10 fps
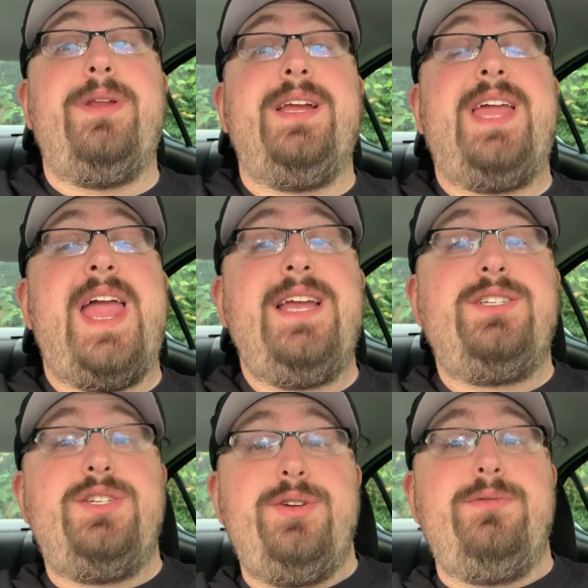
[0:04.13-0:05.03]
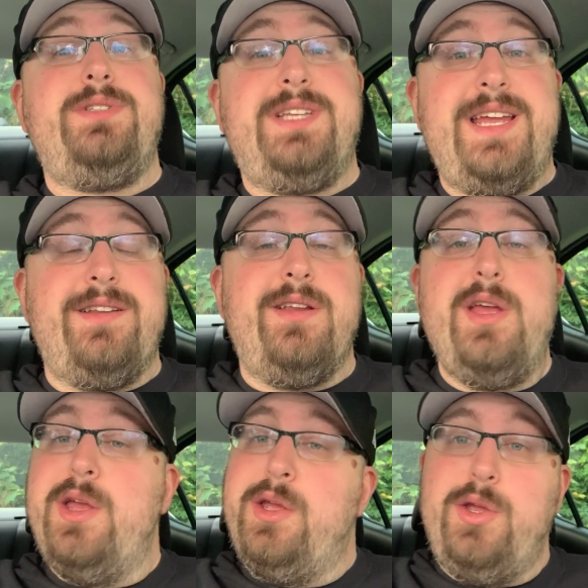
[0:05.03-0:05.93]
But in case you didn't,
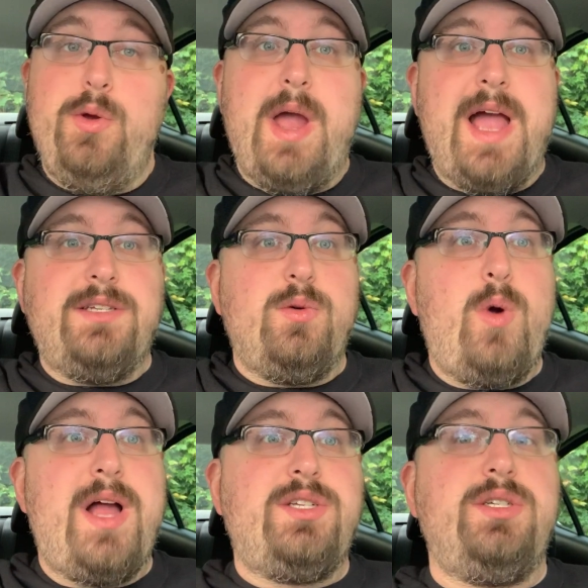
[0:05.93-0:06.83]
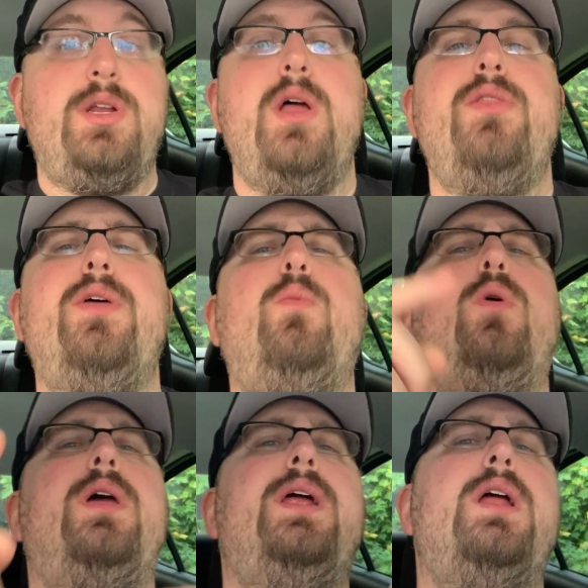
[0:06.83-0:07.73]
you guys are watching the
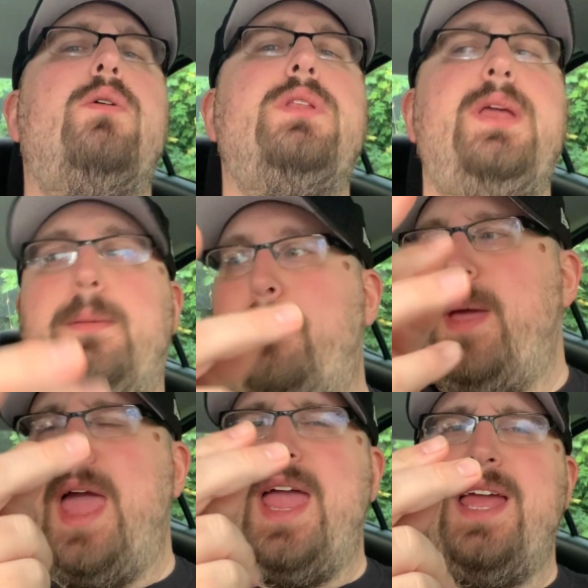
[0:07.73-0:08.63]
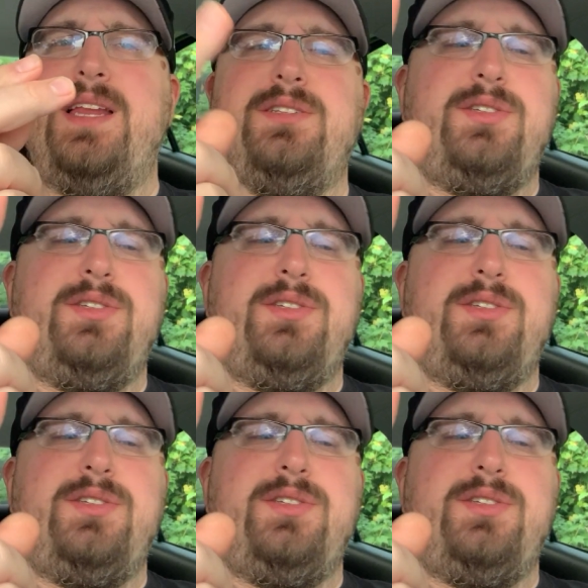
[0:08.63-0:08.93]
one and only Paid